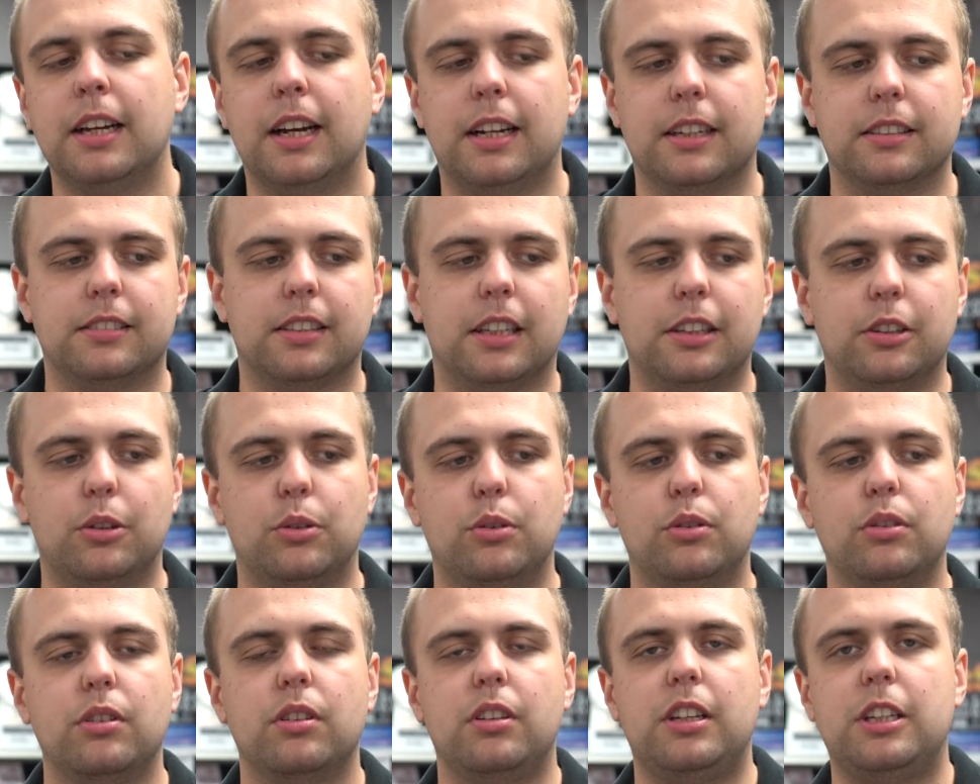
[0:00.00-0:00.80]
and say
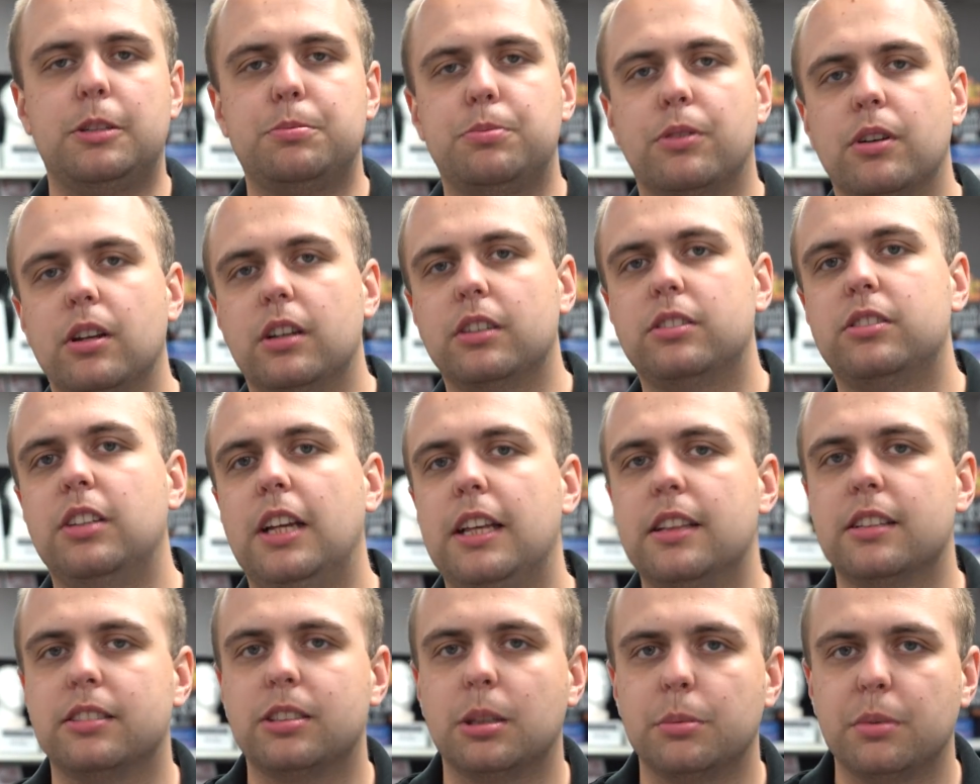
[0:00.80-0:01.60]
all of these products
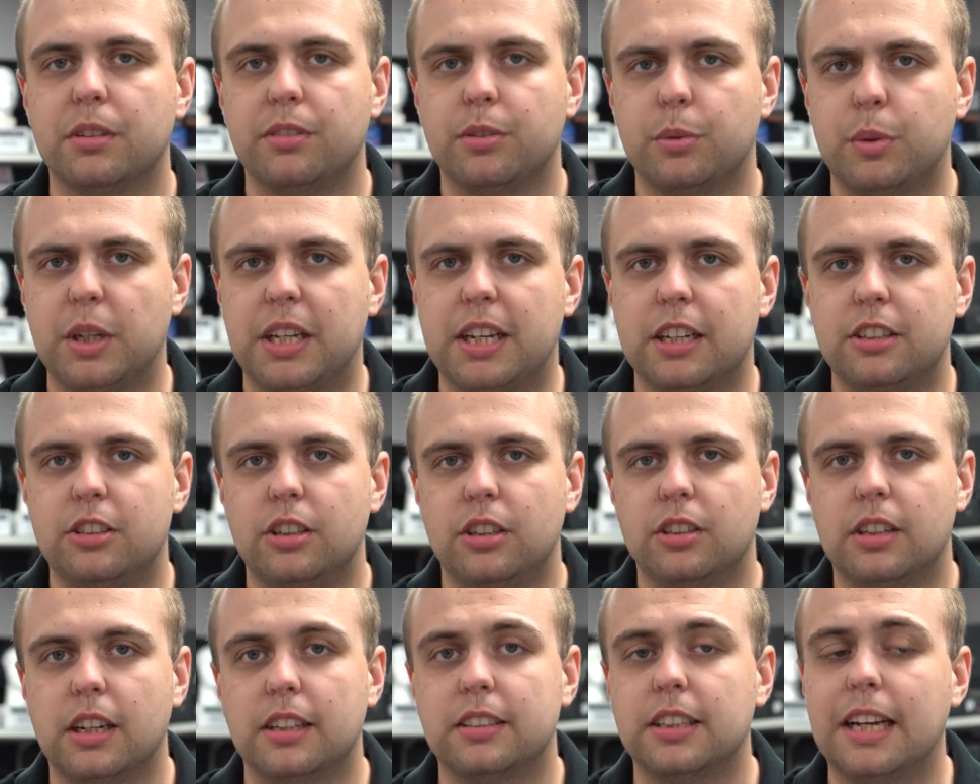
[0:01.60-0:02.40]
in the Something for the Weekend
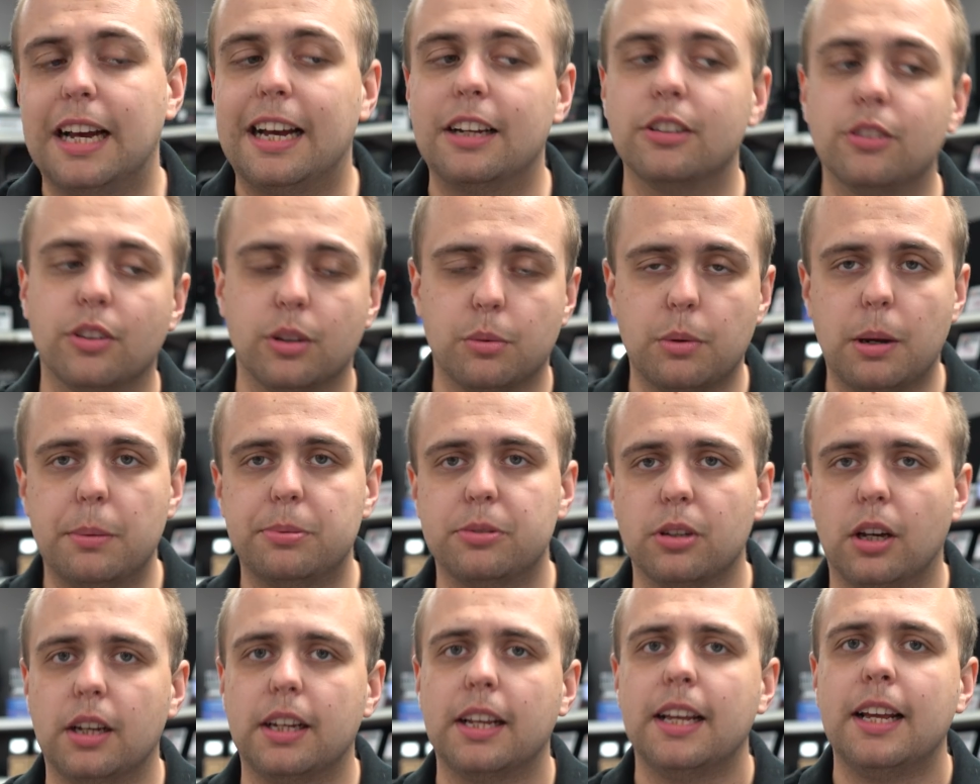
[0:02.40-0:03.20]
newsletter and on the
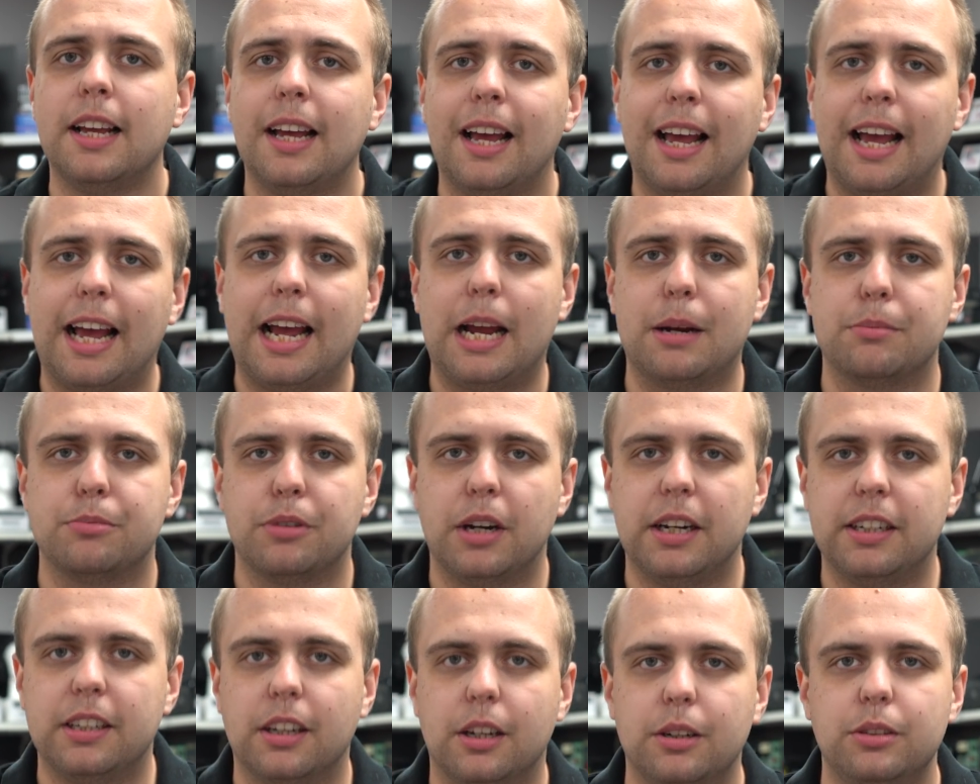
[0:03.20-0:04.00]
website
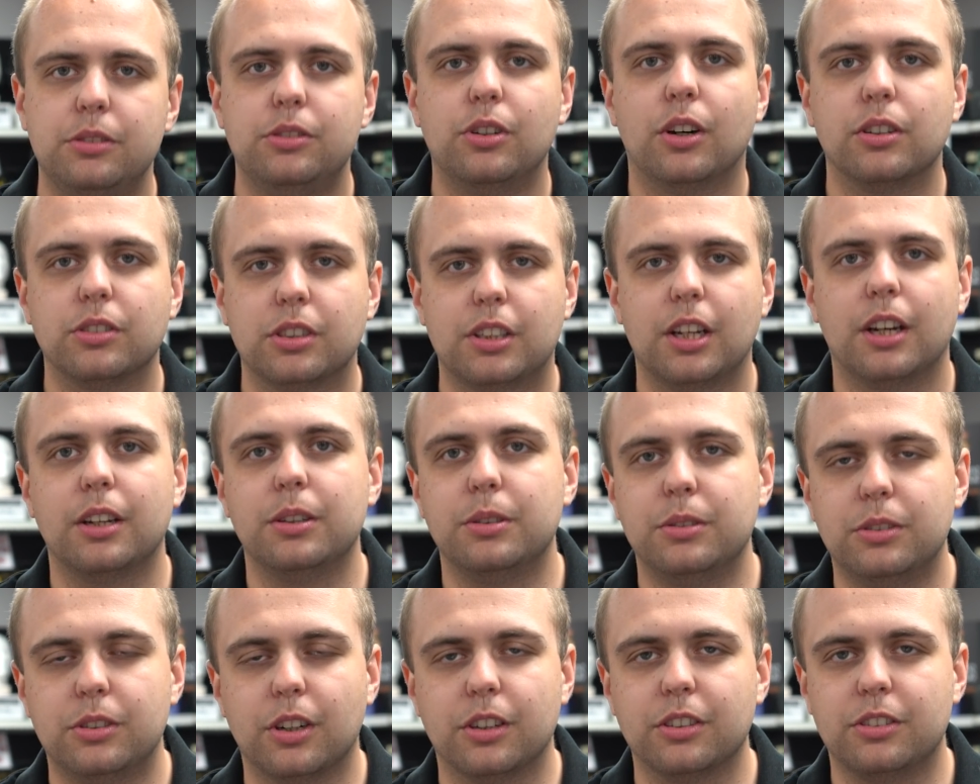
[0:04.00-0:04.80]

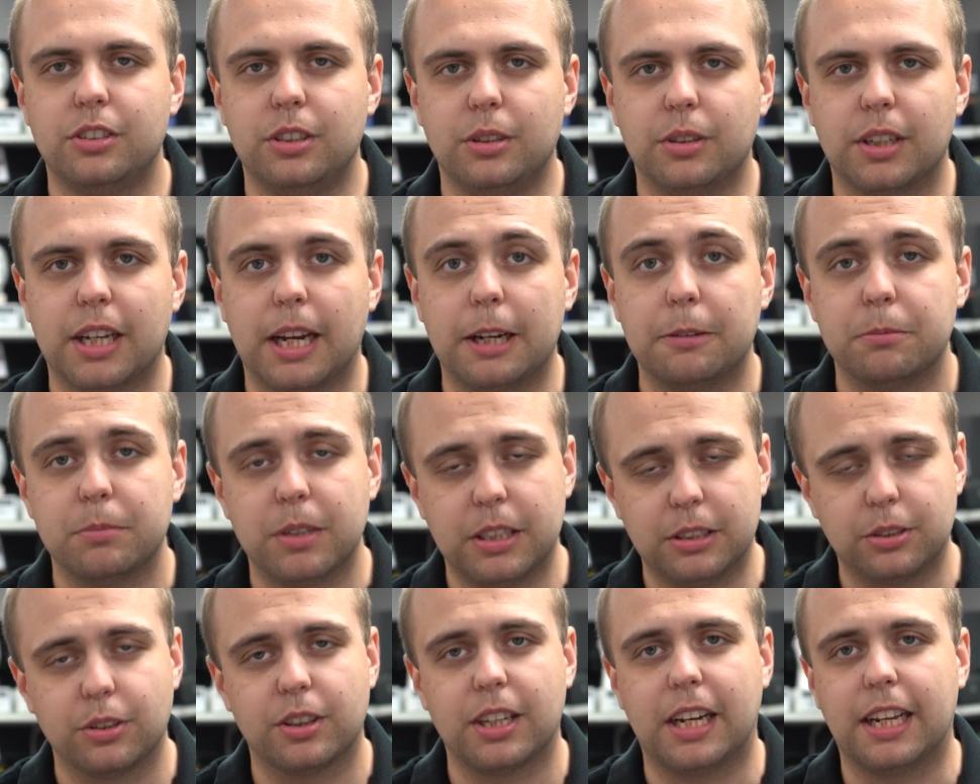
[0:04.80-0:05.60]
hamradio.co.uk.
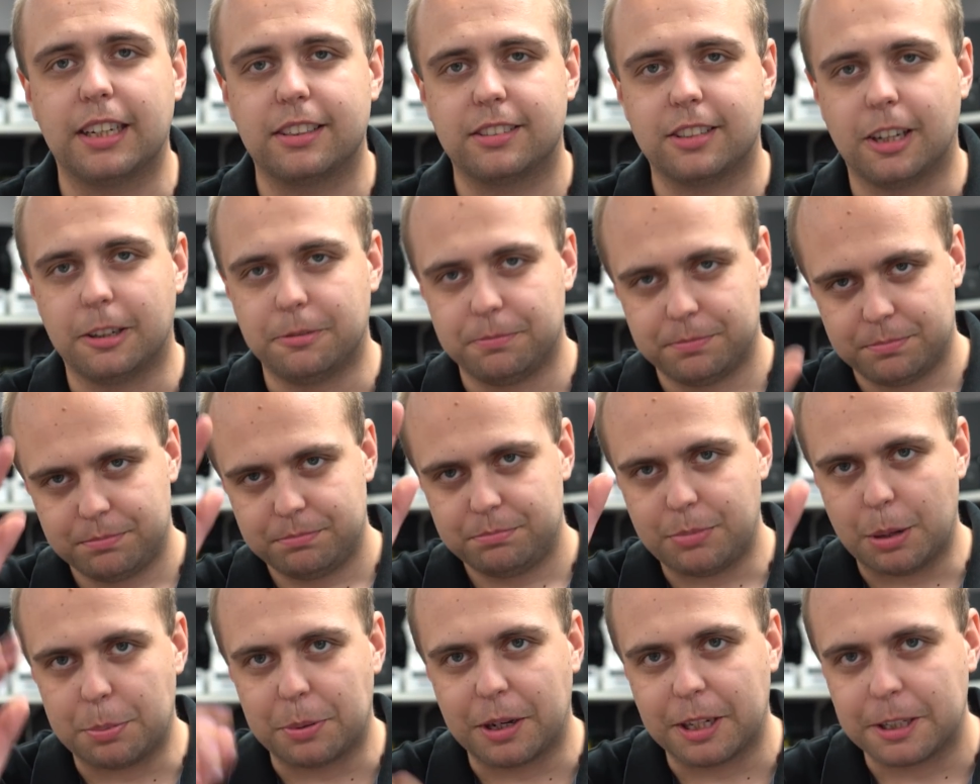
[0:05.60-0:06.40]
Until the next time,
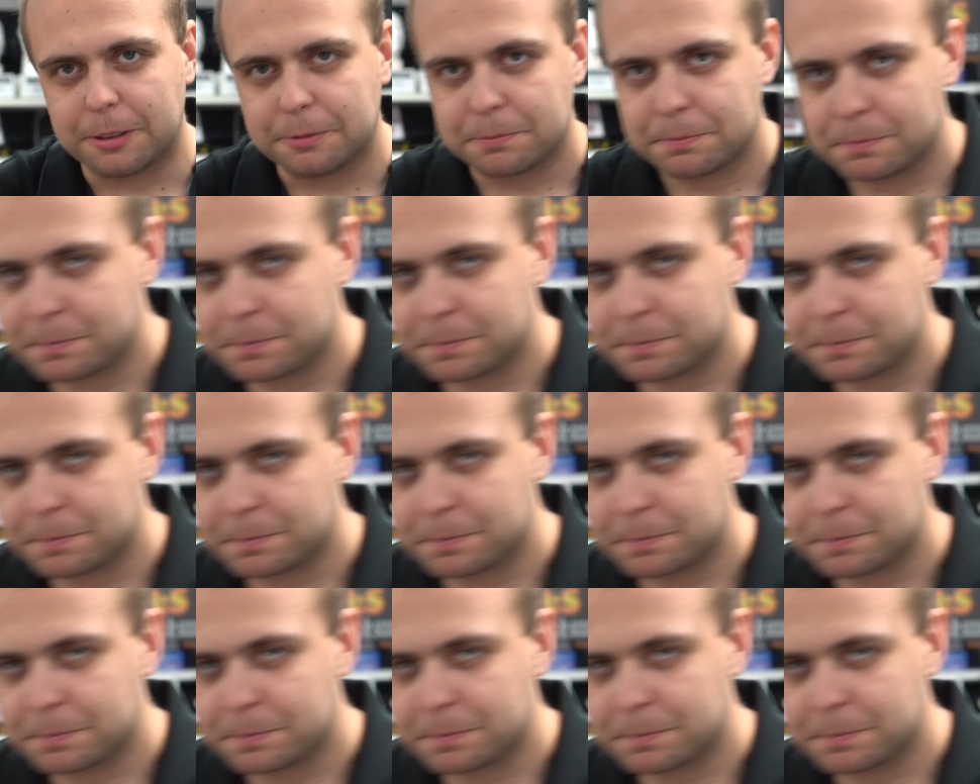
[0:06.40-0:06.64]
bye bye.